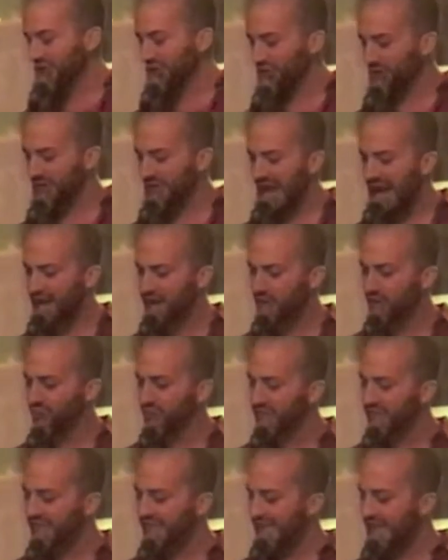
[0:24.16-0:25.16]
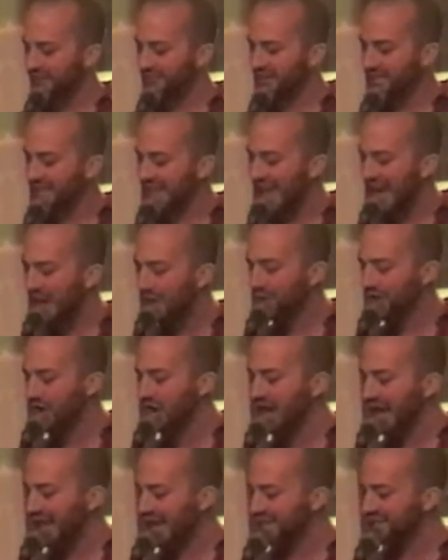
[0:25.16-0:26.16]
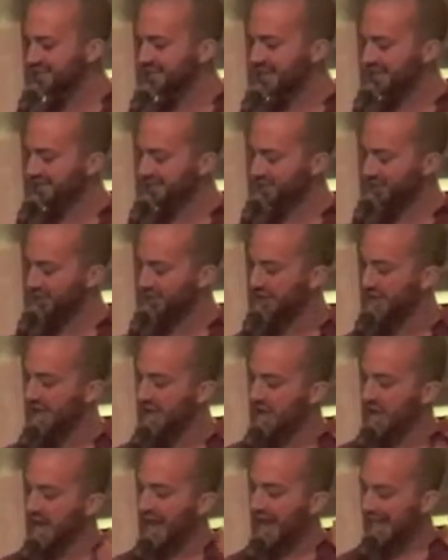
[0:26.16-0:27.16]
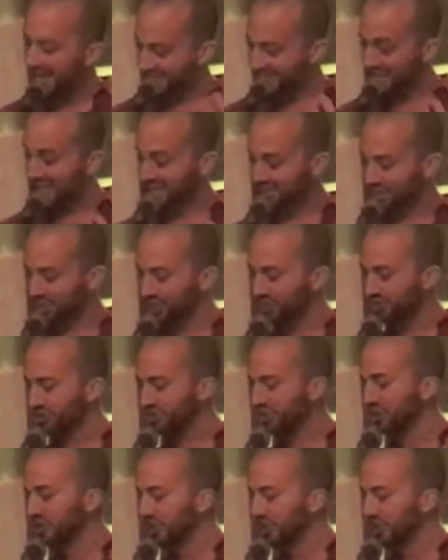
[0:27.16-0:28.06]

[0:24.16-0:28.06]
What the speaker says: the Creator really have allowed our ancestors to